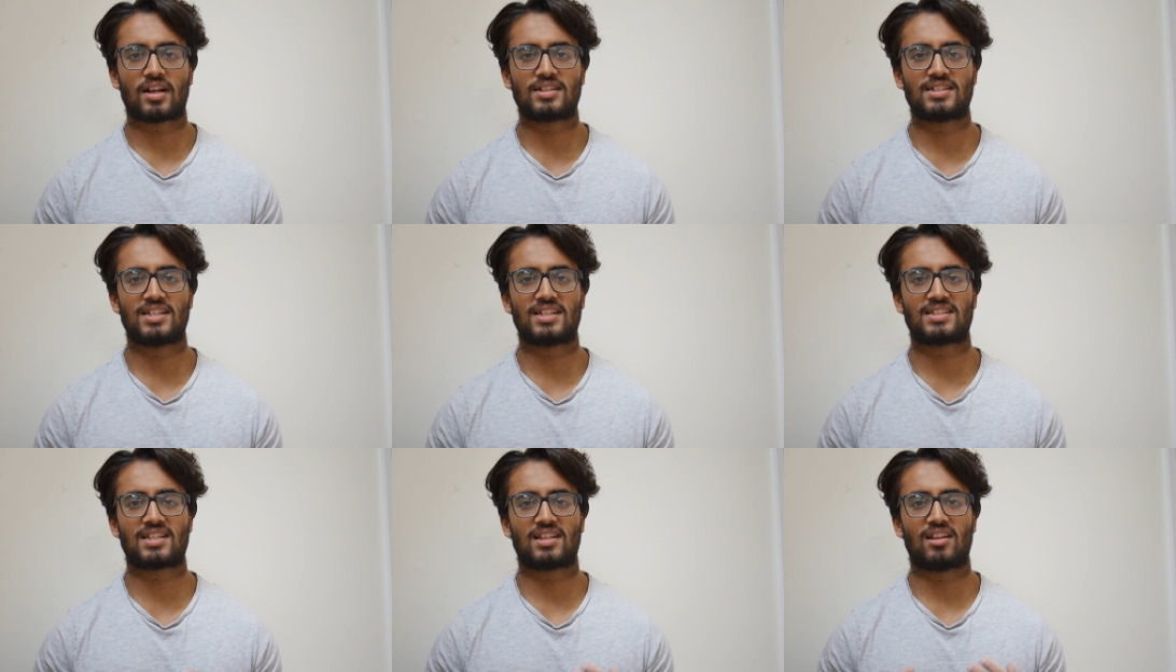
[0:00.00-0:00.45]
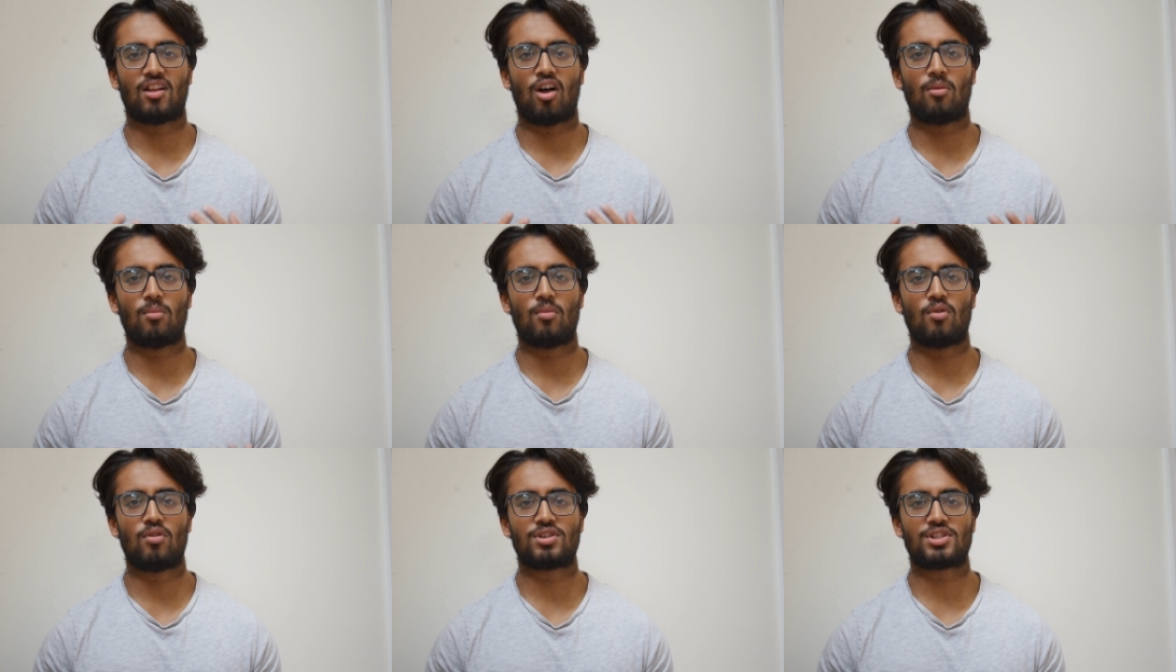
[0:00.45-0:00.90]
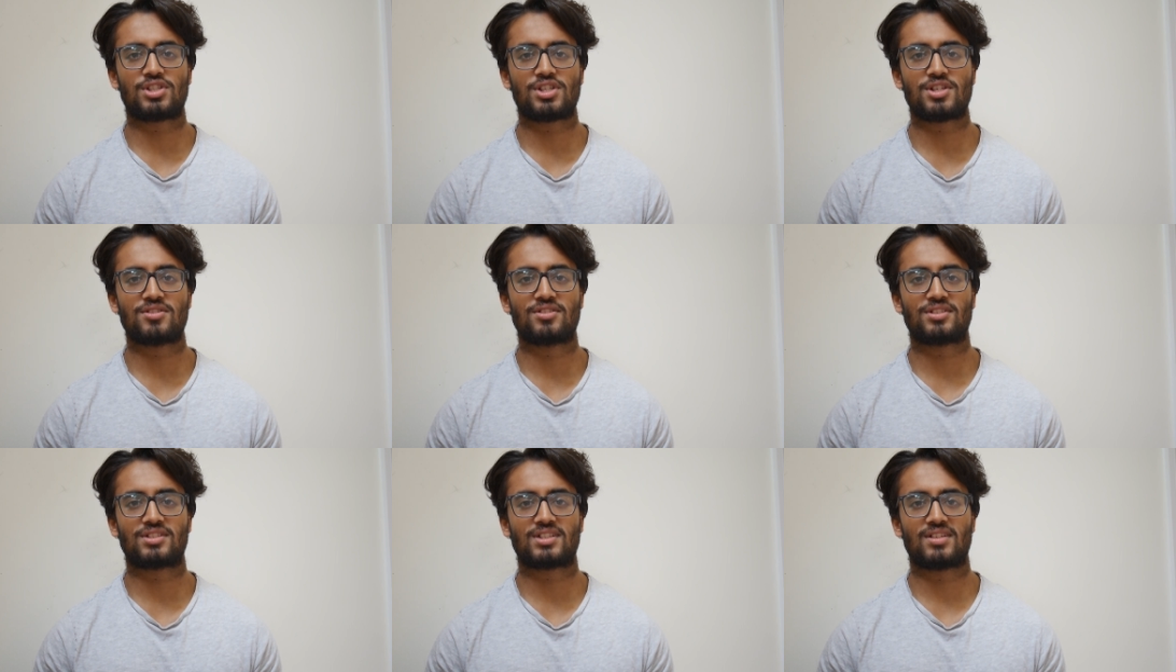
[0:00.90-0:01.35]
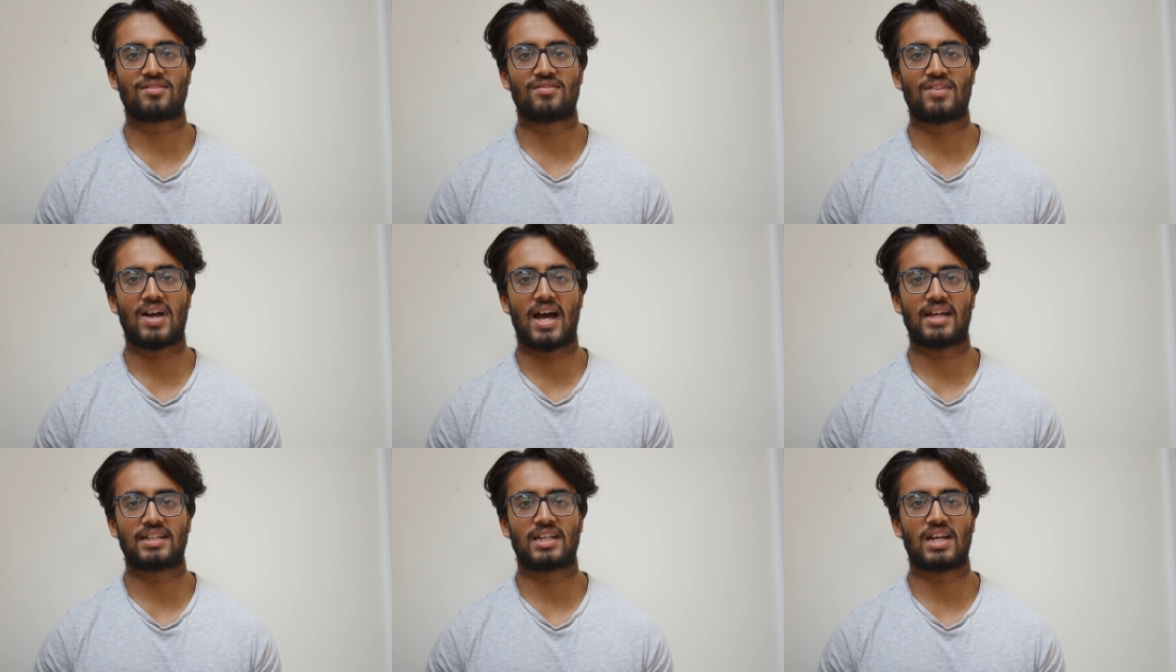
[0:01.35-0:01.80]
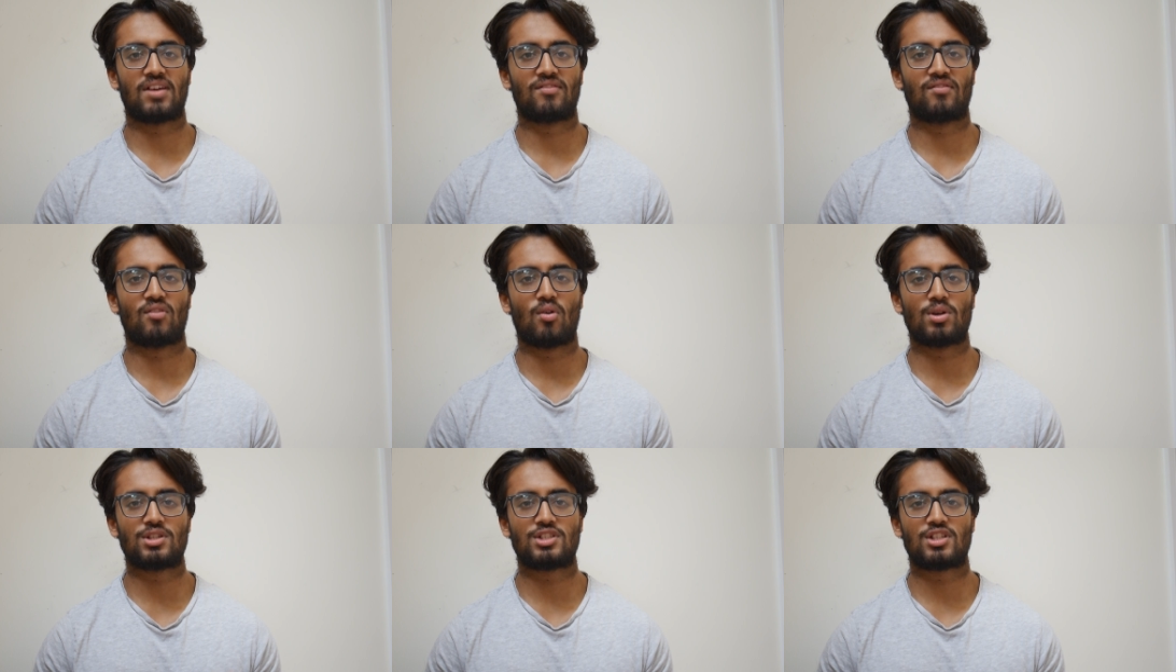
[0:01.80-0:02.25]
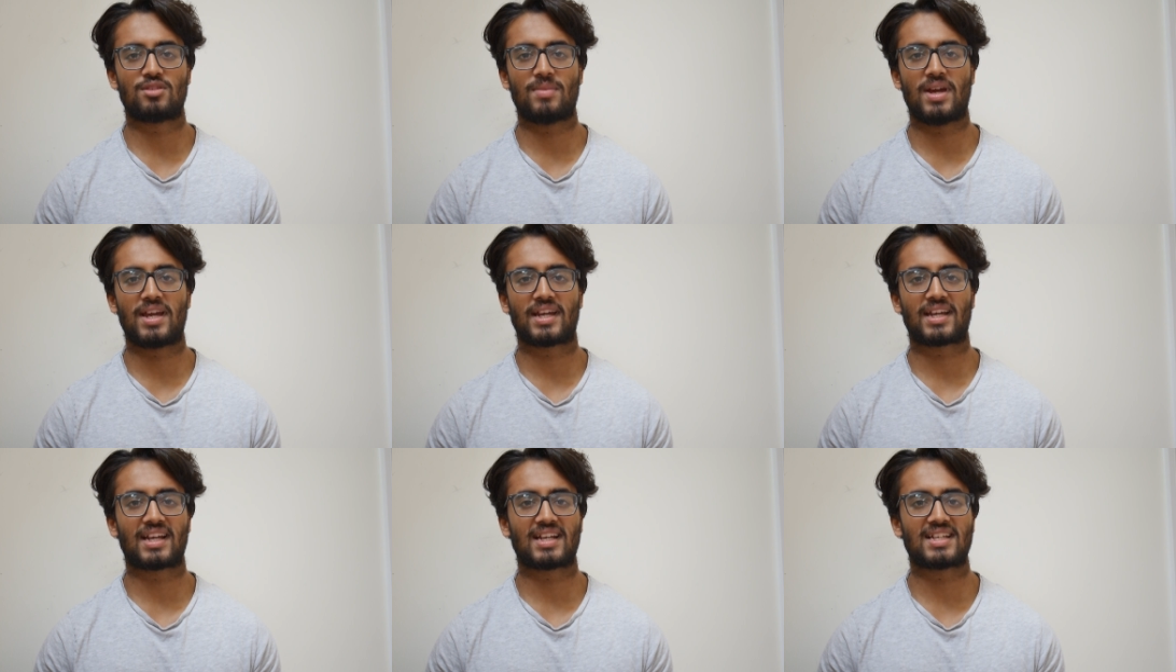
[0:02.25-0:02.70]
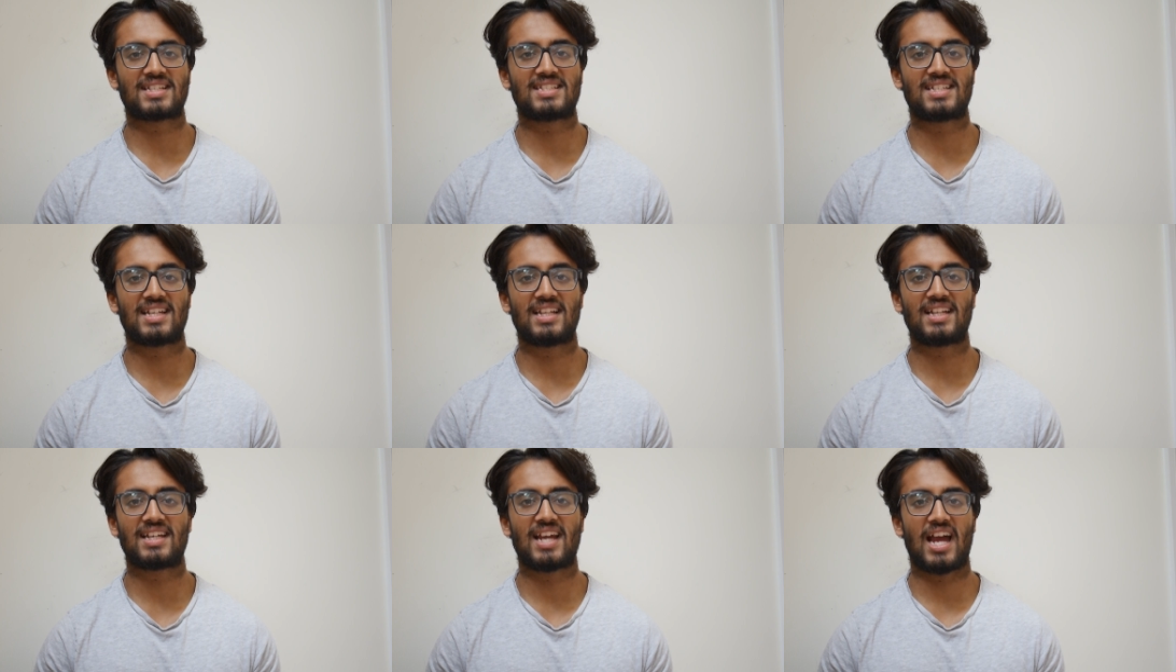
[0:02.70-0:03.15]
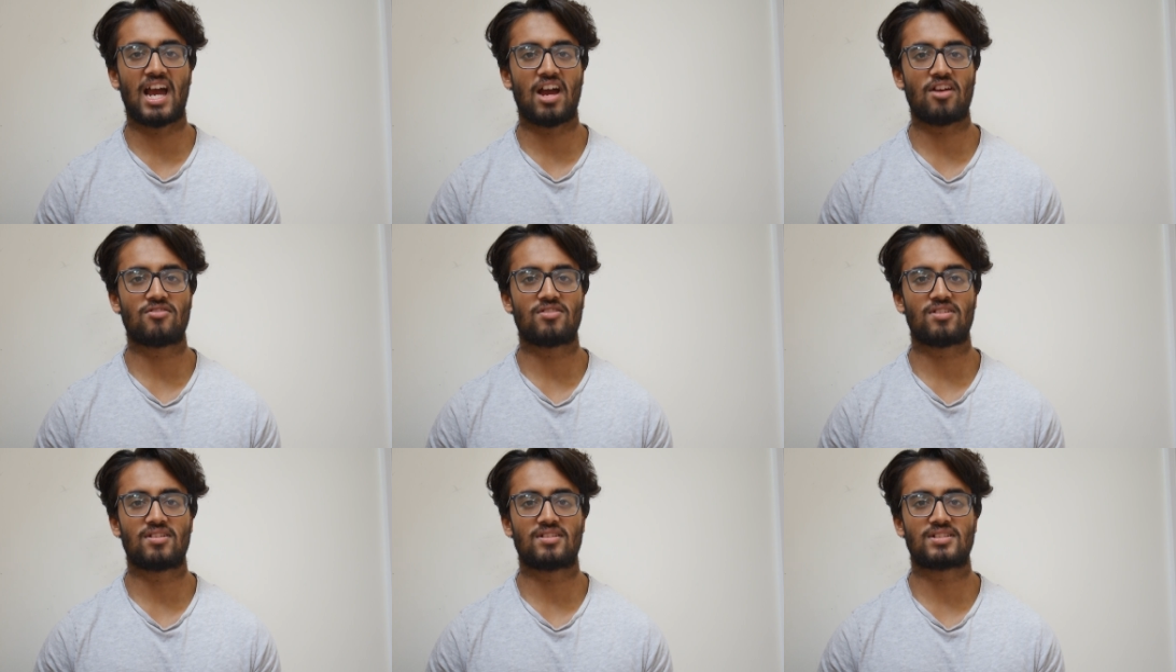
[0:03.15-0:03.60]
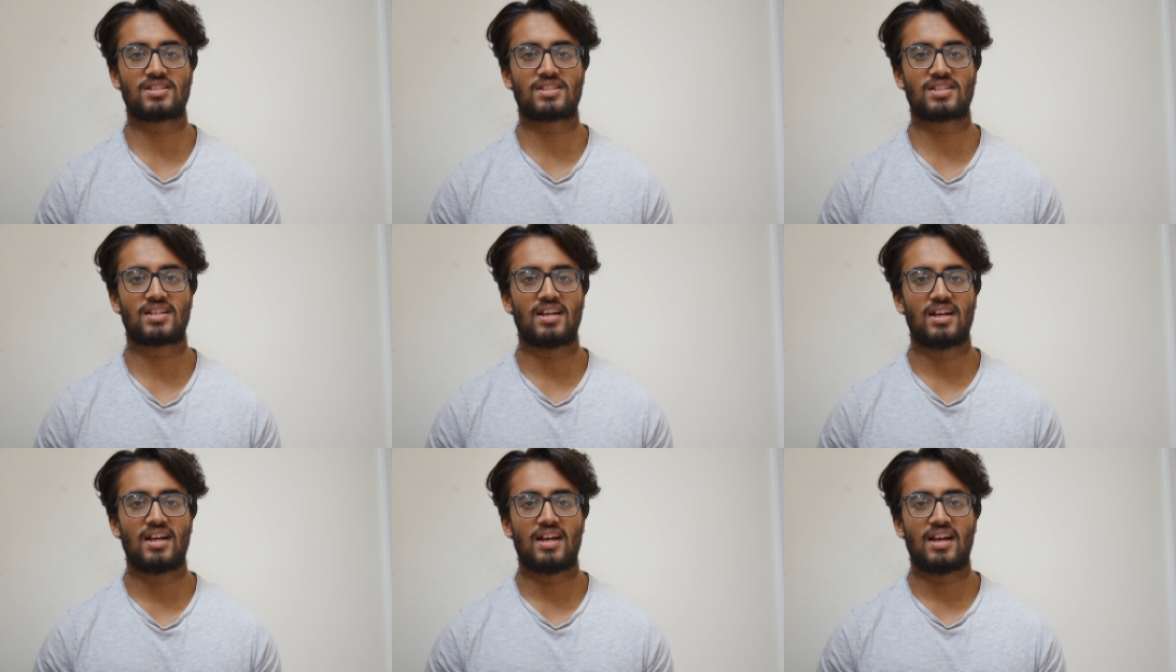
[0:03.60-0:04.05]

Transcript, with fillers: because it's a lot more intuitive and it avoids you making silly errors.